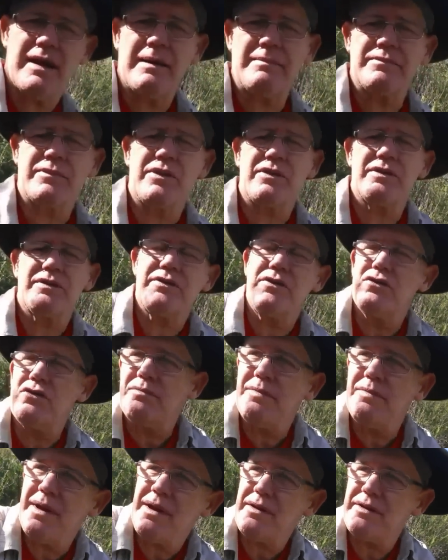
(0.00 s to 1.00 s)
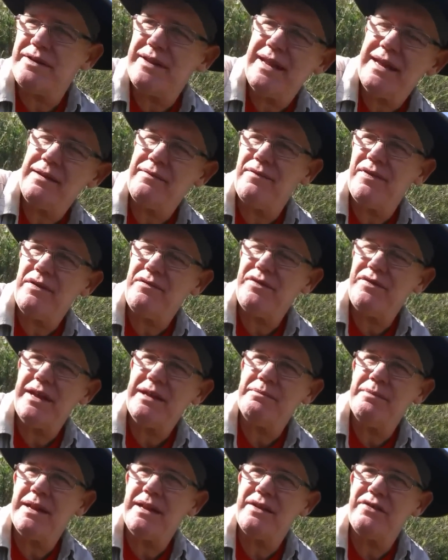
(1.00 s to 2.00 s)
I'm going to do about
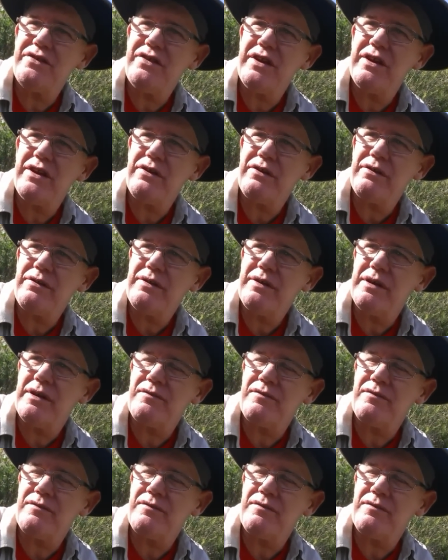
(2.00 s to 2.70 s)
10-15 minutes here